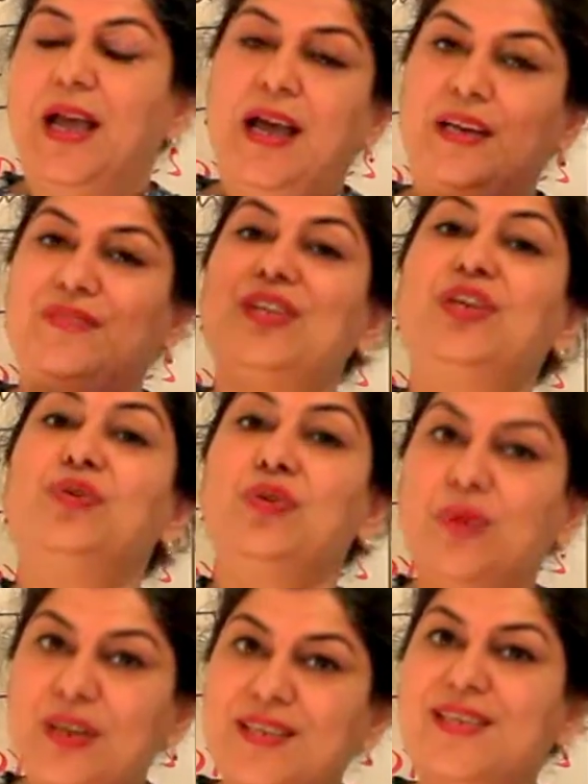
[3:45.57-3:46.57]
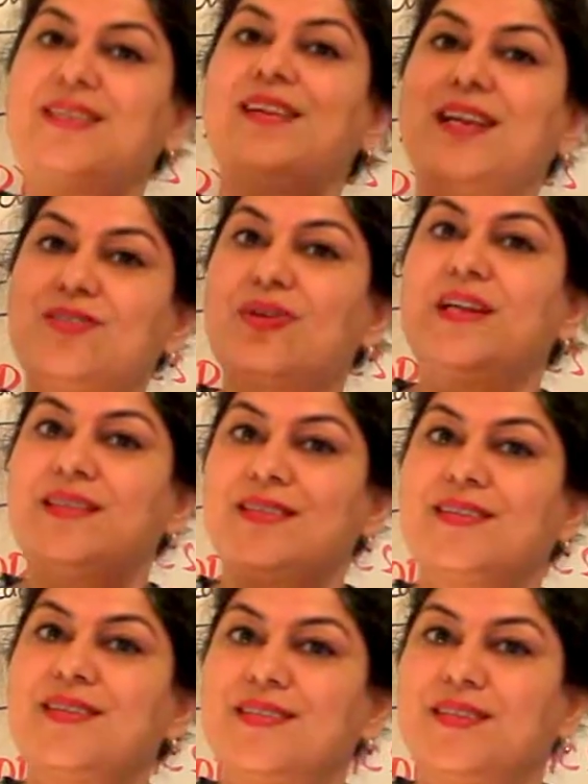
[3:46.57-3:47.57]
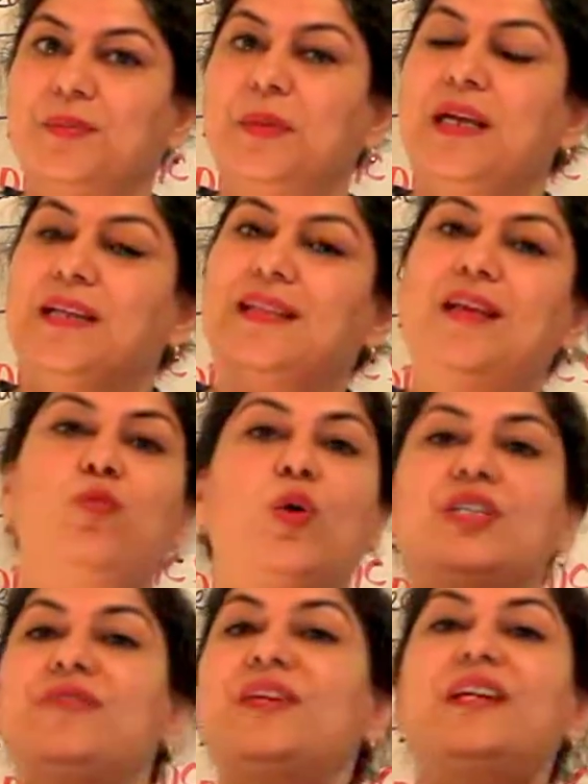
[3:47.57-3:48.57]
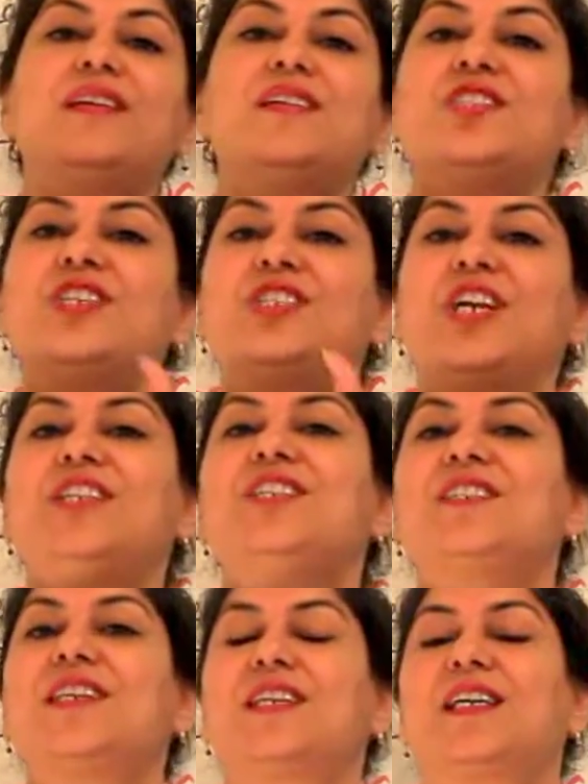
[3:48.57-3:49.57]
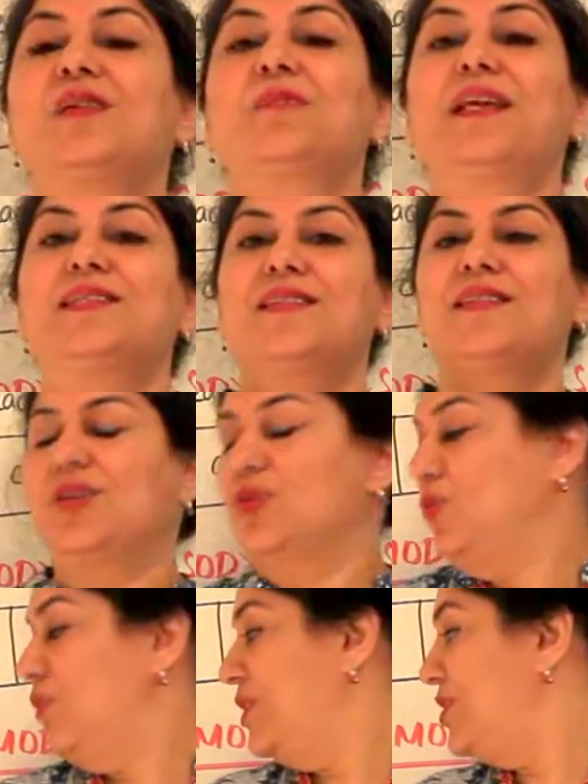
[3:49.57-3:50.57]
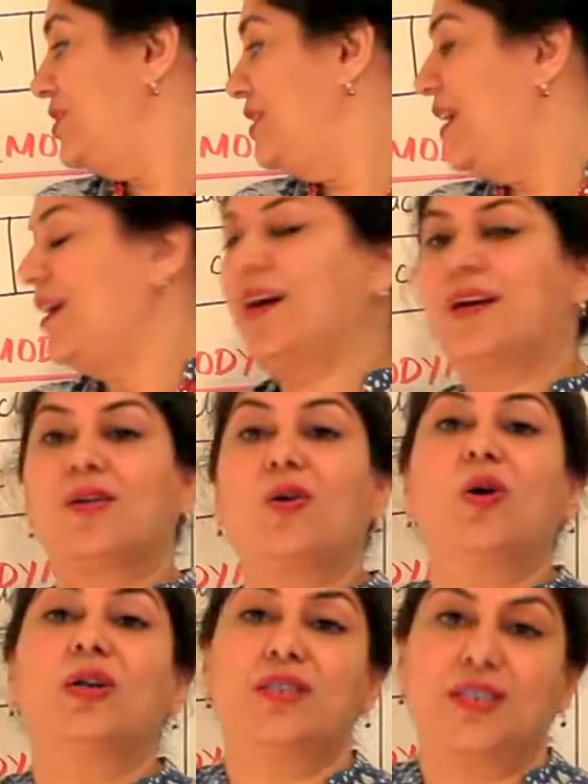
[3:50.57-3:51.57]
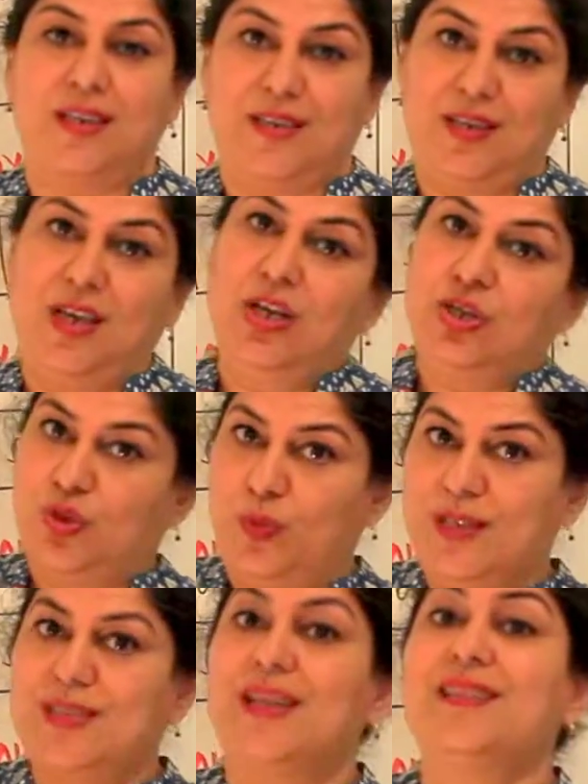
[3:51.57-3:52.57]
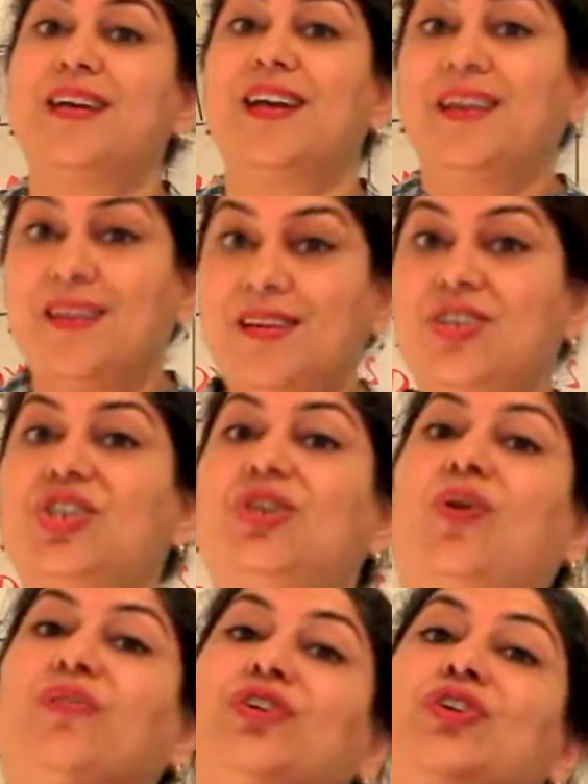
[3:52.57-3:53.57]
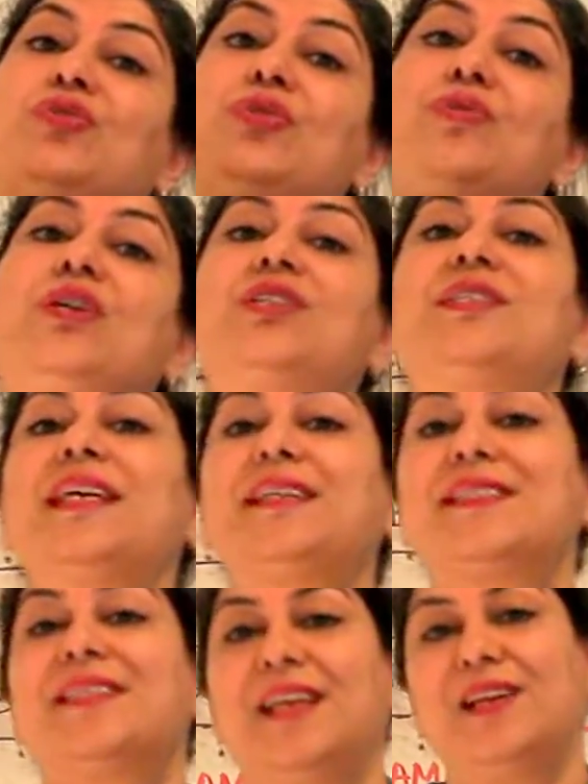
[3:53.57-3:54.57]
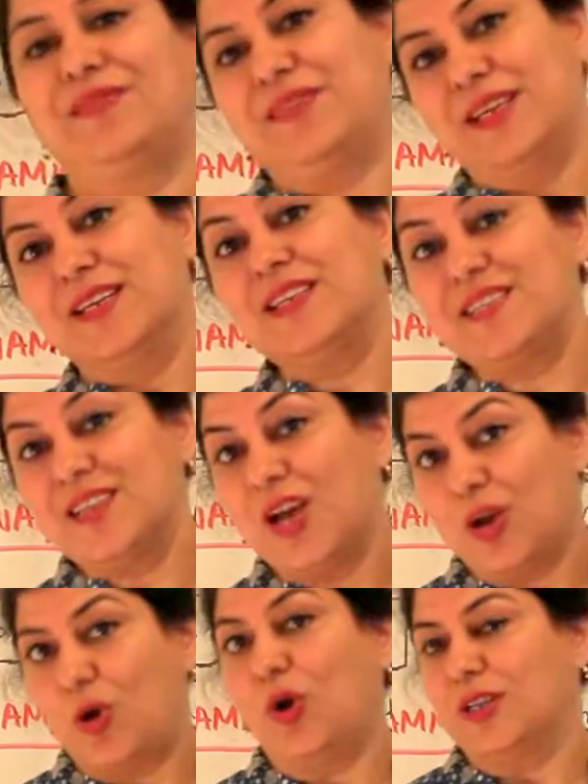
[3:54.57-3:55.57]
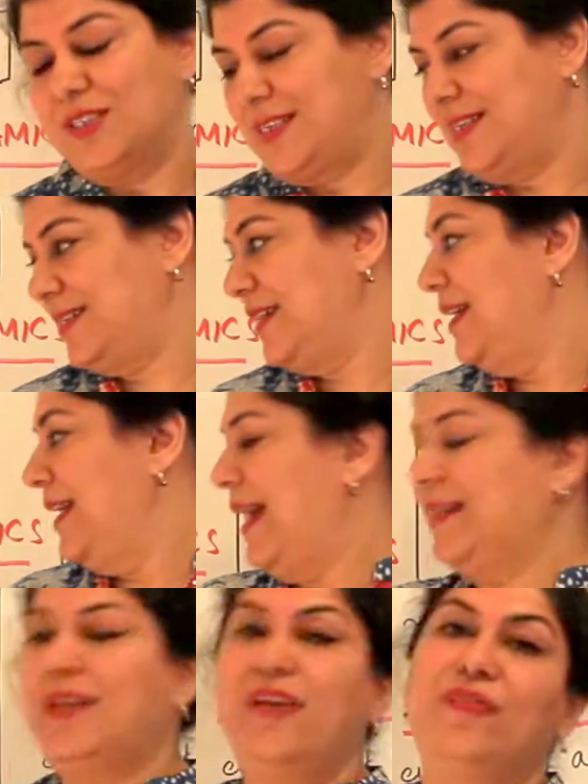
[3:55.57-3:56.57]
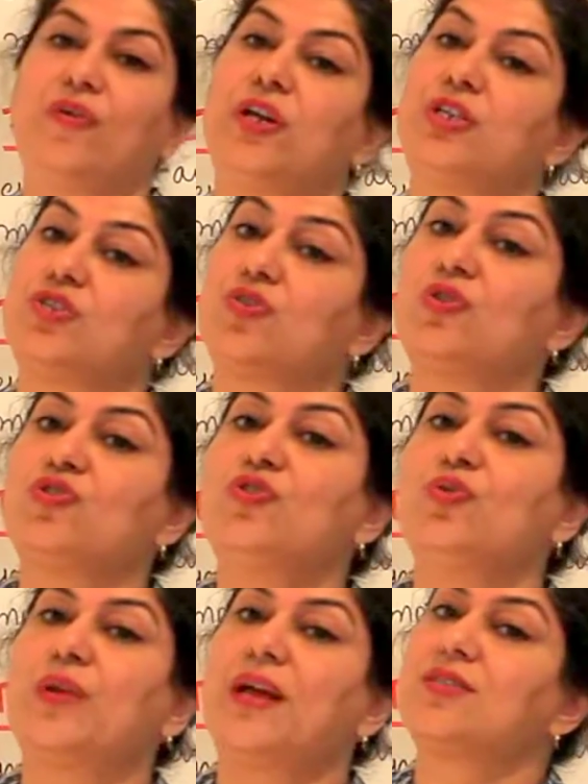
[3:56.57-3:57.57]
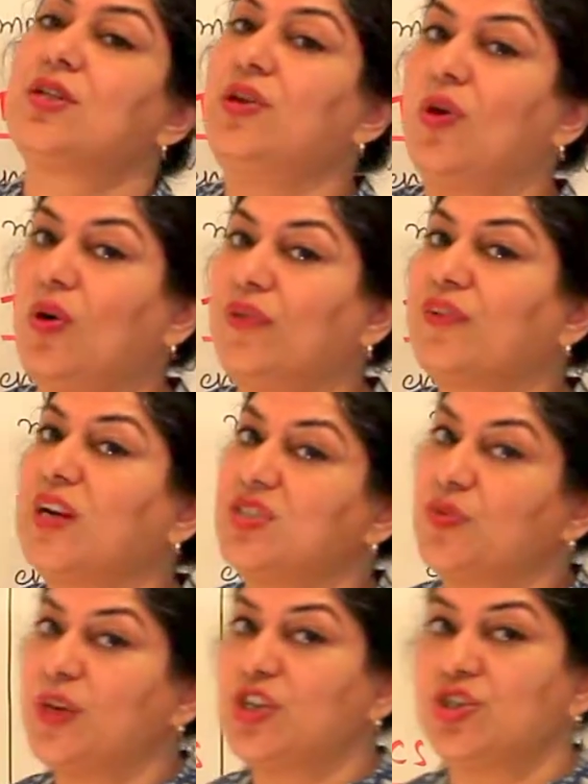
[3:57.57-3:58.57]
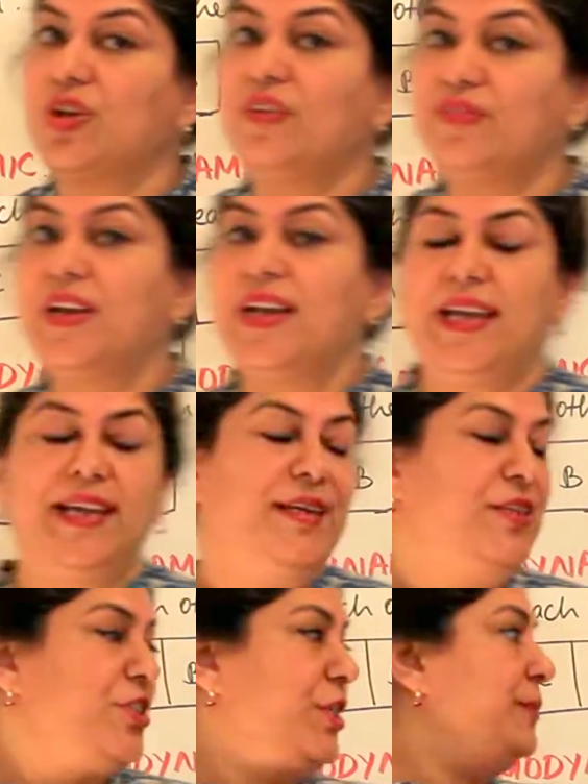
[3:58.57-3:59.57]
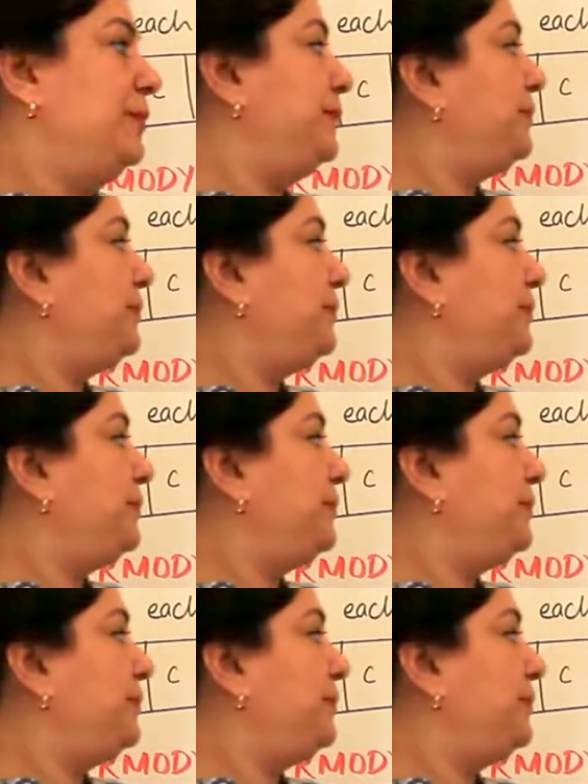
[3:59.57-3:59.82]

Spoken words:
And if the universe is an isolated system, then whatever energy changes are taking place in the universe, they are constant. So we say the energy of the universe itself is constant, and therefore it is also known as the law of conservation of energy.